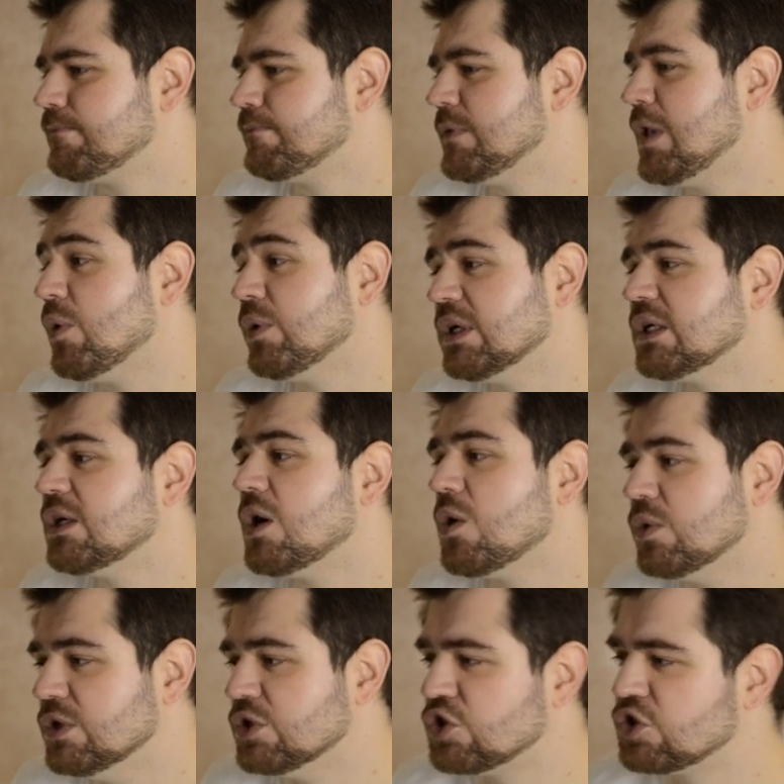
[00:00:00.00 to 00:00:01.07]
now we're gonna go
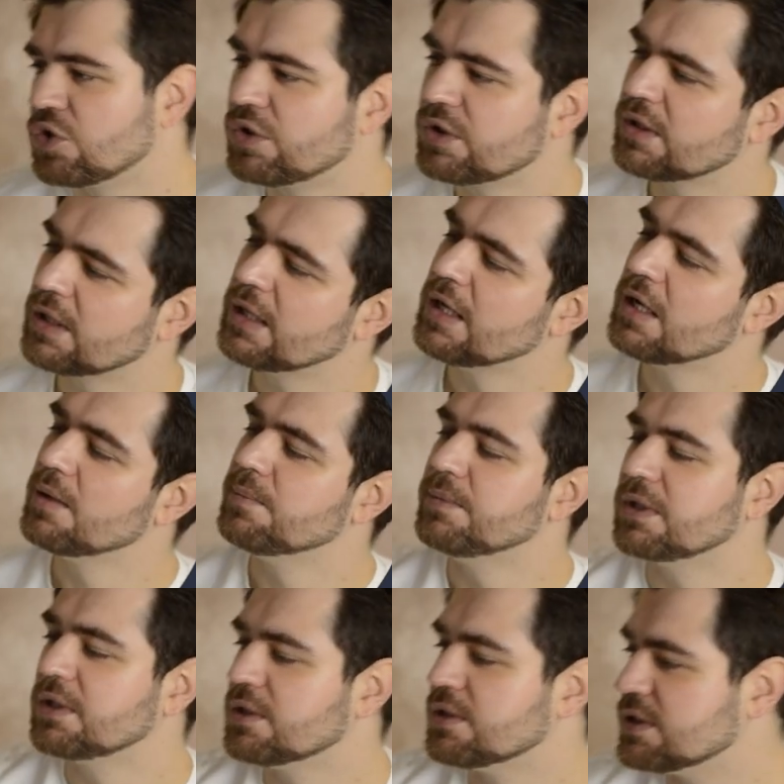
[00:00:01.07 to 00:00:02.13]
with the short,
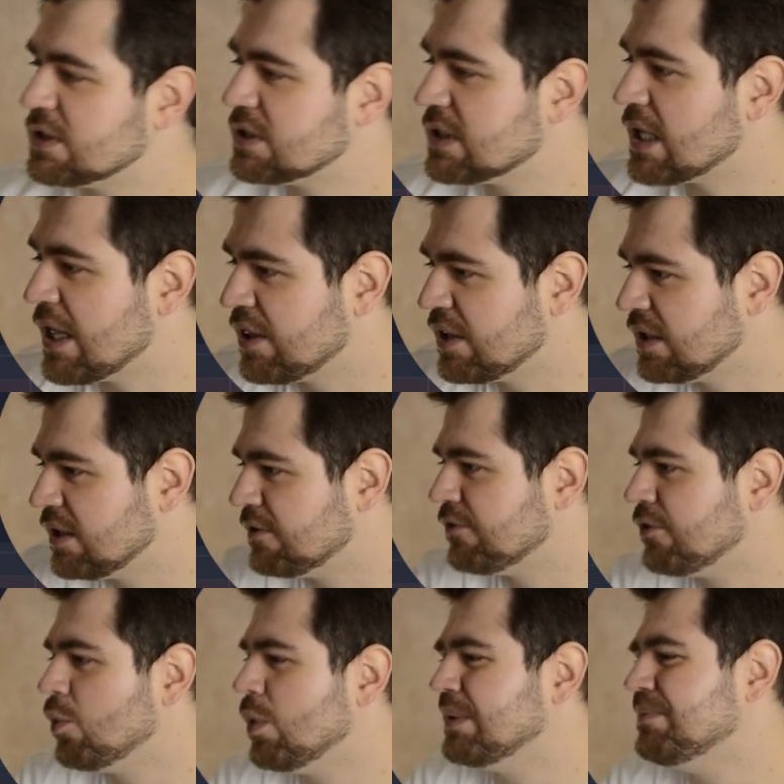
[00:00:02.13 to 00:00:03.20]
because I think
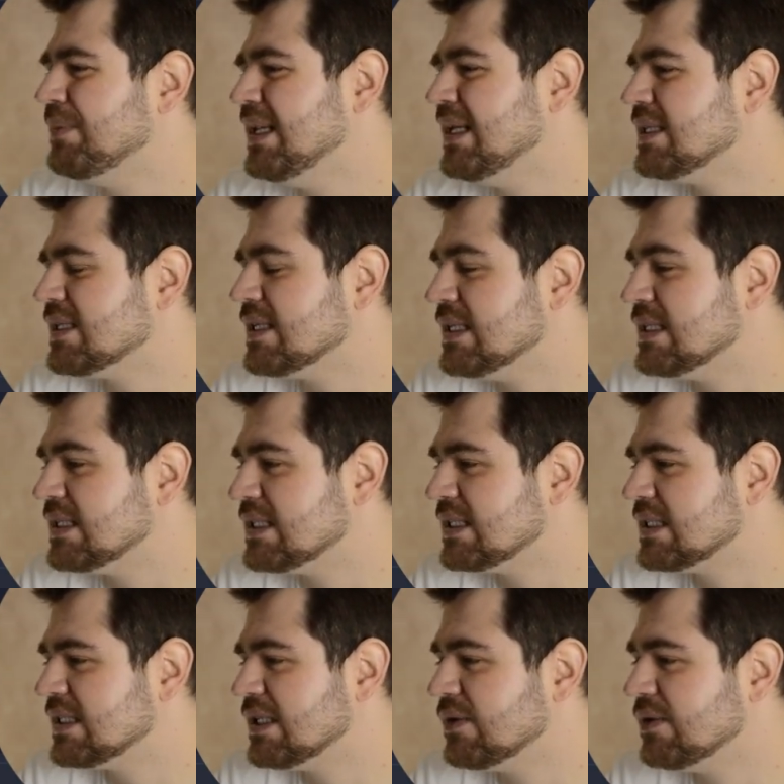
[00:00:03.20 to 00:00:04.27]
for 1 minute
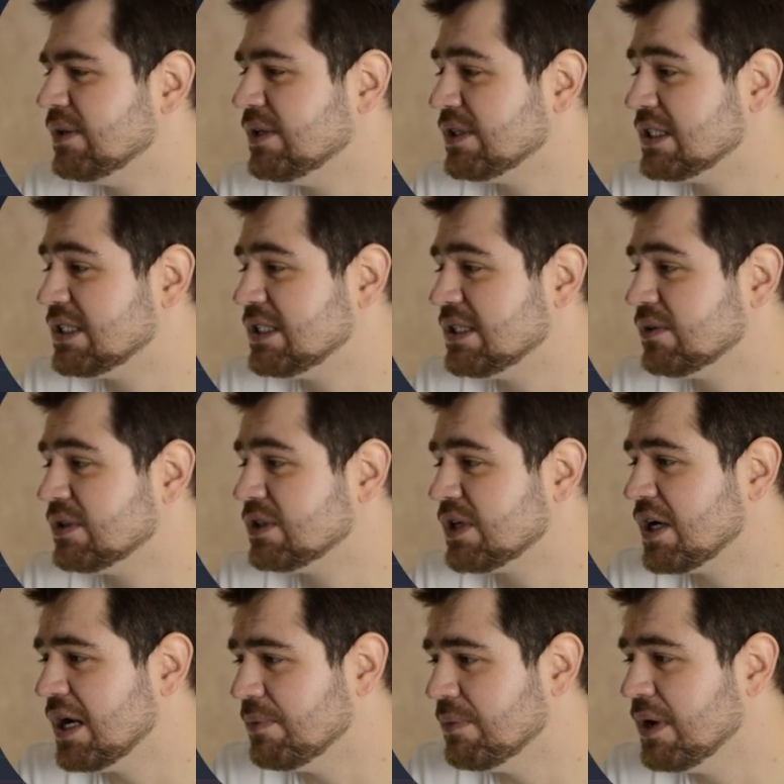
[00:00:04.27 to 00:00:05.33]
there's still
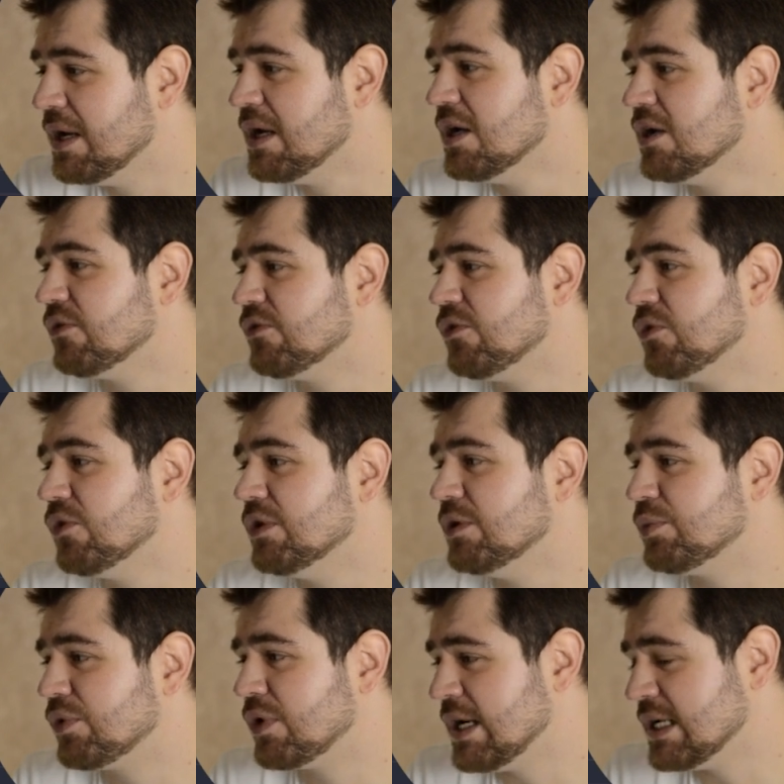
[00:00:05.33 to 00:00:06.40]
time for the
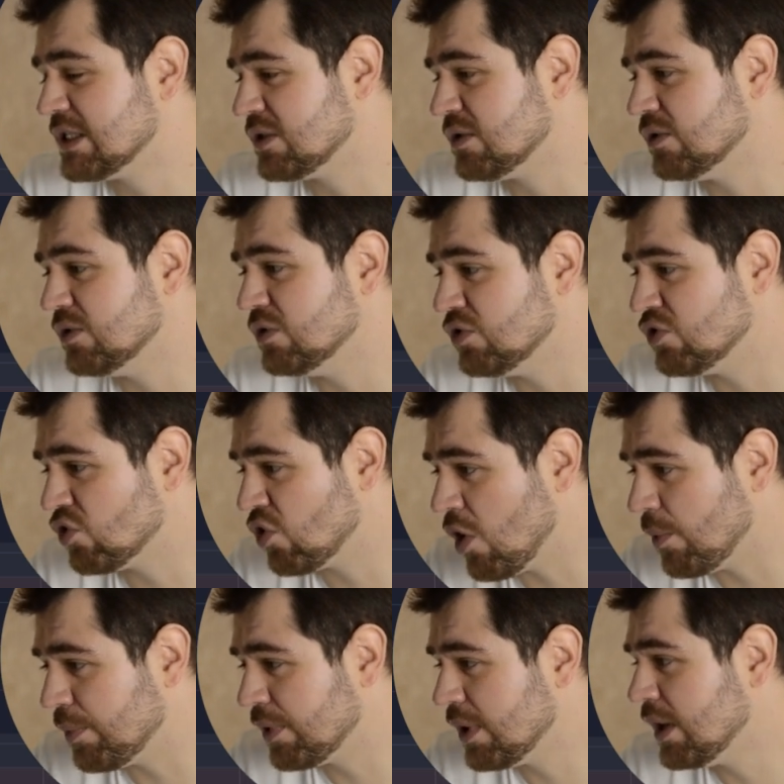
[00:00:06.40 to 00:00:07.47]
price to
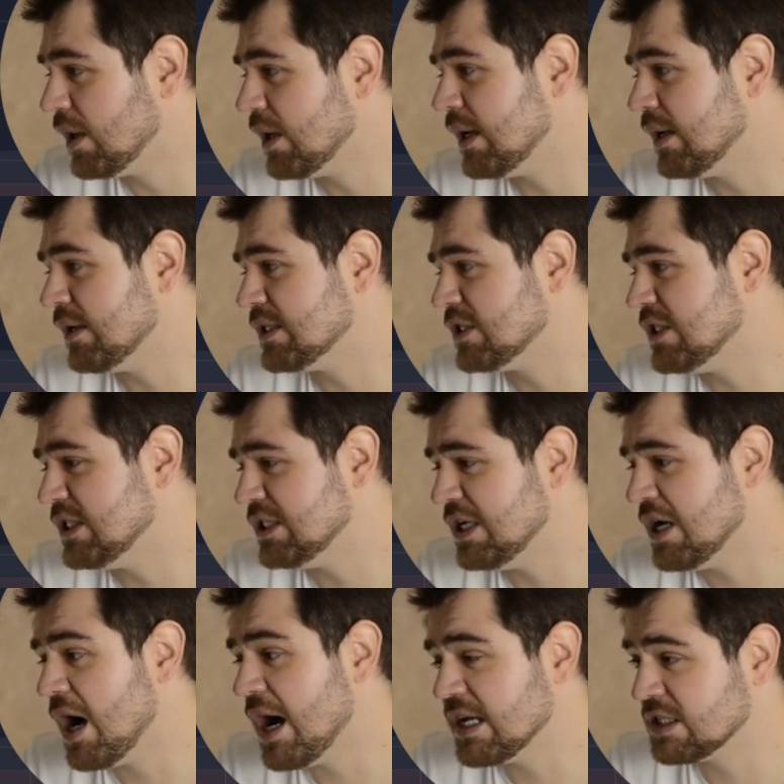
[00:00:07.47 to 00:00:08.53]
drop.
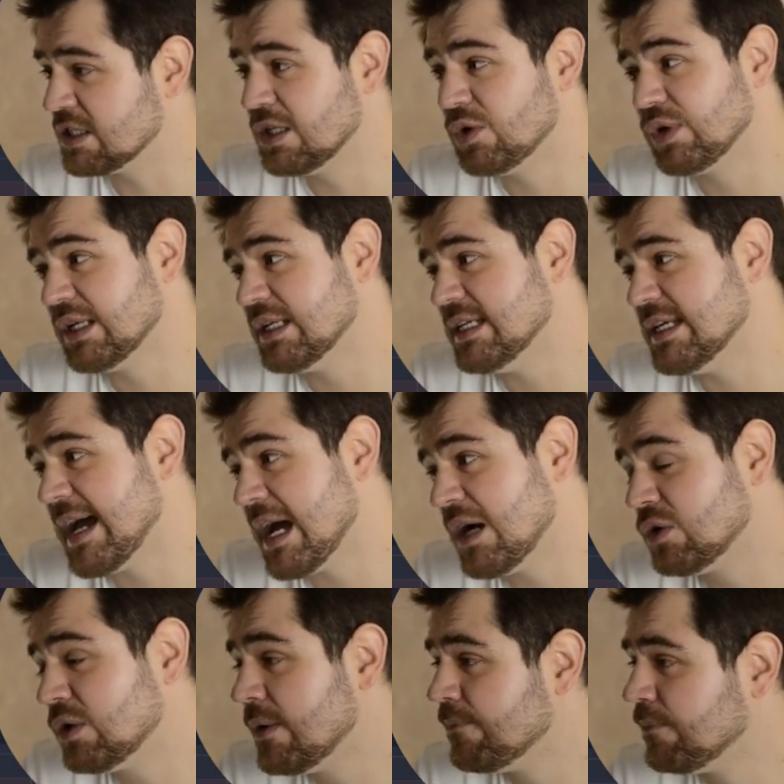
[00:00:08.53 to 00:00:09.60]
CCI is looking down.